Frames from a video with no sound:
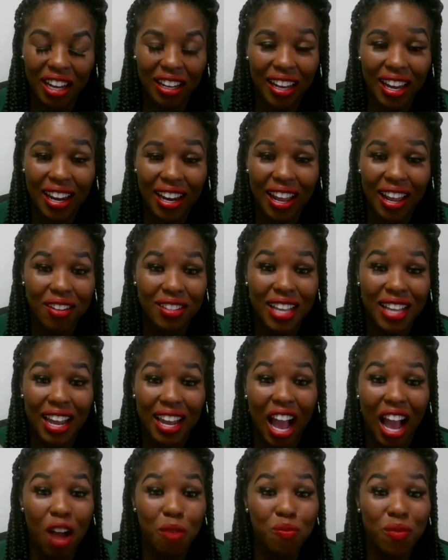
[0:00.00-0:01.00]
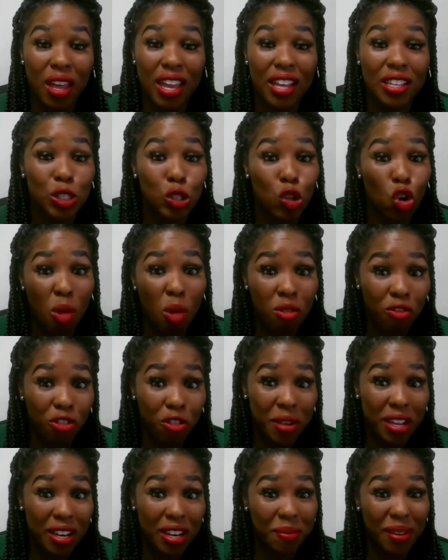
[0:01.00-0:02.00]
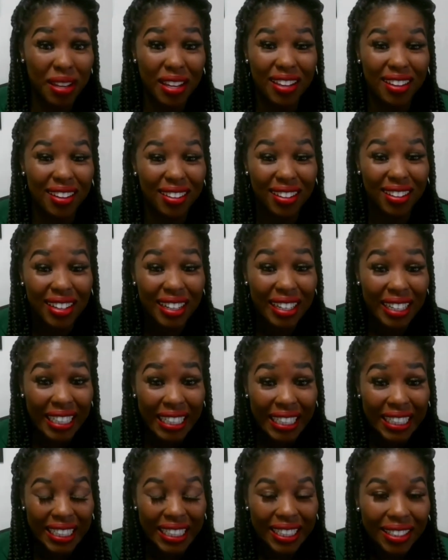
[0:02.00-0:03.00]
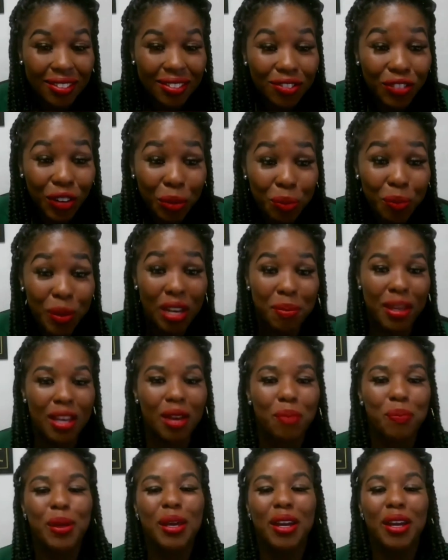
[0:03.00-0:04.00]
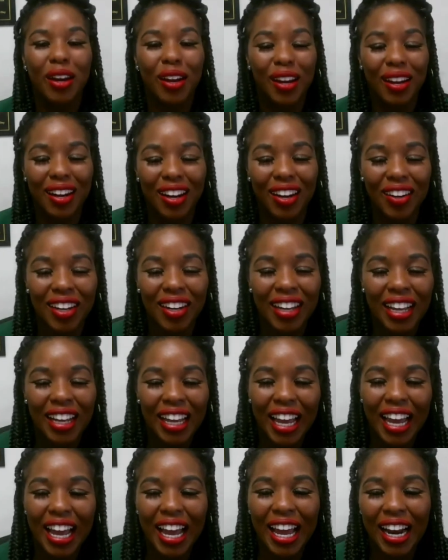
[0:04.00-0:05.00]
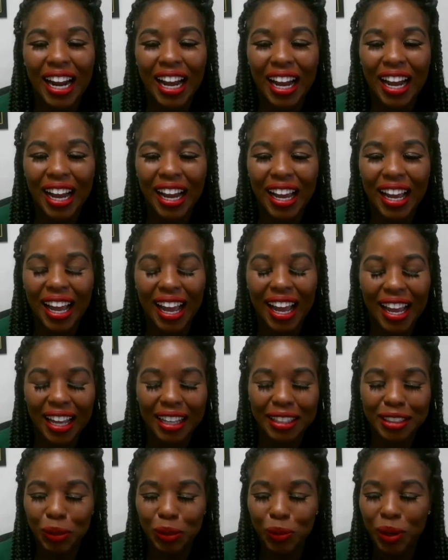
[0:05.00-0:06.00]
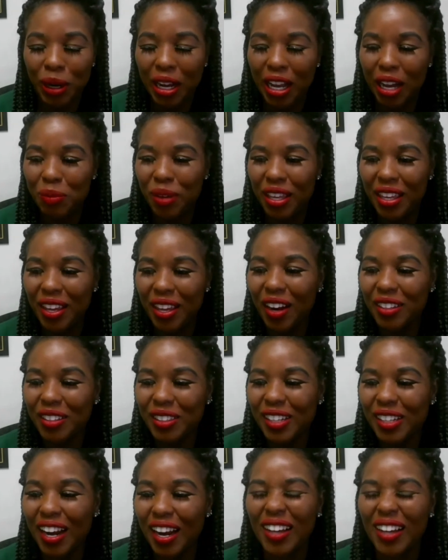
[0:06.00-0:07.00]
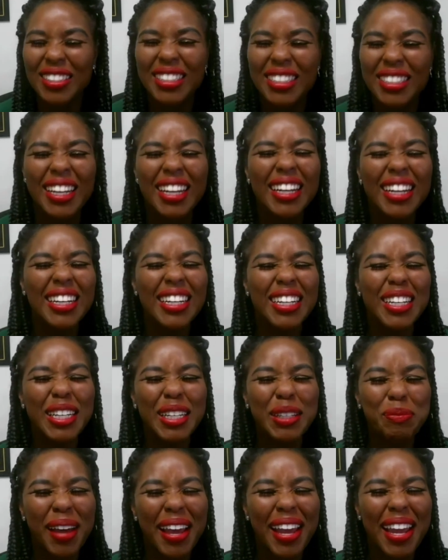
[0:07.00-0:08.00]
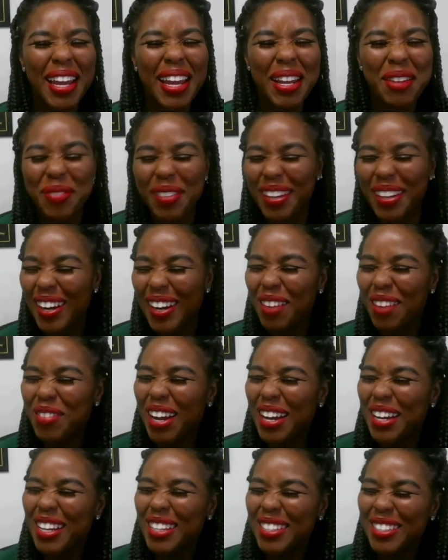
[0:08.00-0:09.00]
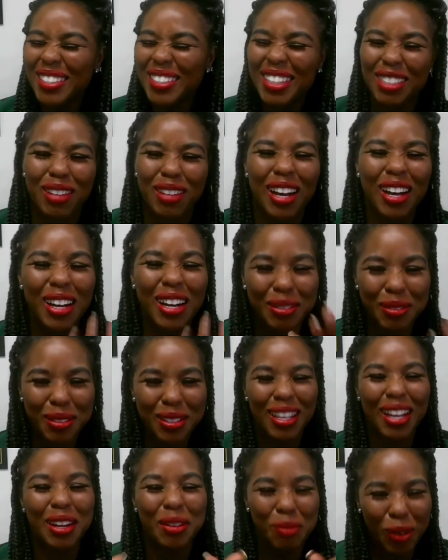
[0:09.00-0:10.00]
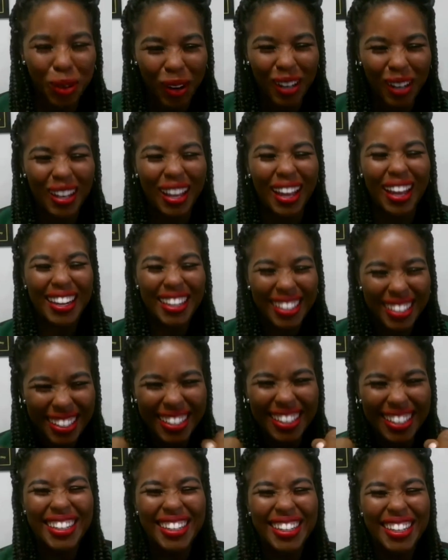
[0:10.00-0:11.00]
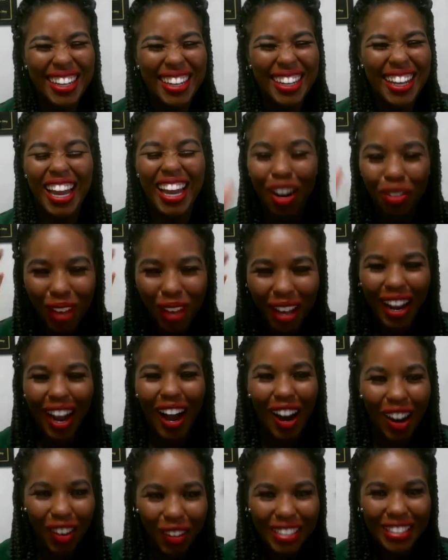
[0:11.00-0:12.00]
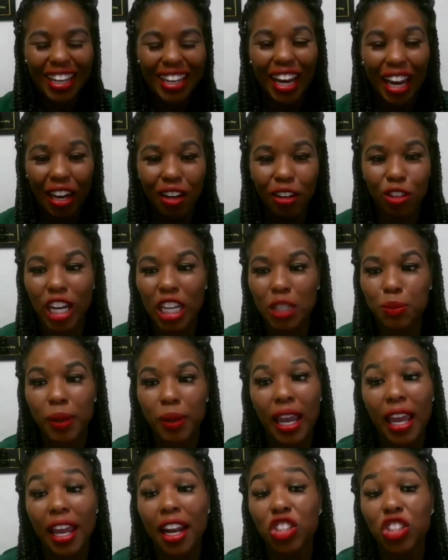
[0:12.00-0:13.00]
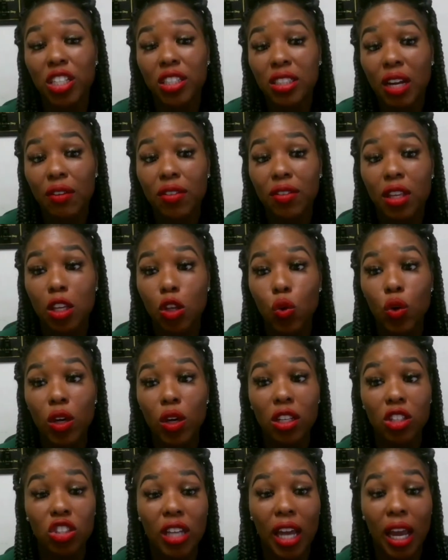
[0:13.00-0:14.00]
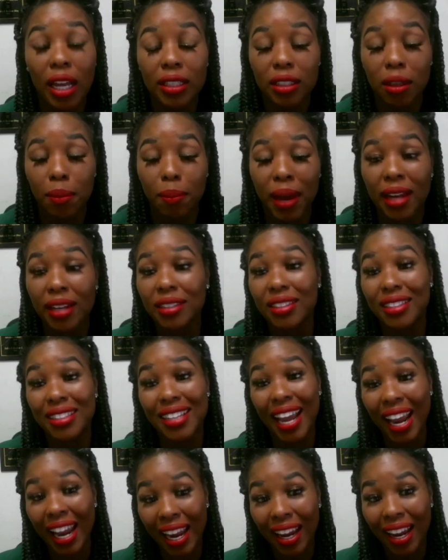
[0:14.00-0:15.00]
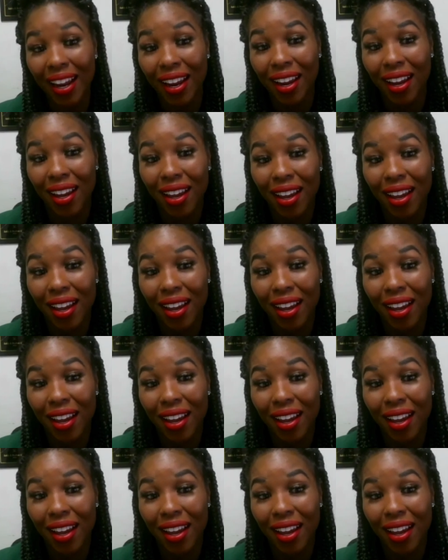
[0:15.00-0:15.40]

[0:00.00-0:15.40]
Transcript: young lady, I was like, um, it's normal for me to be, for me to be up here, you know. And I, I had someone come in yesterday, and I was like, "Oh, babe, you know, I might need you," because my husband's like more like, you know. And I'm like always like energized, but energy is everything. You can change somebody's day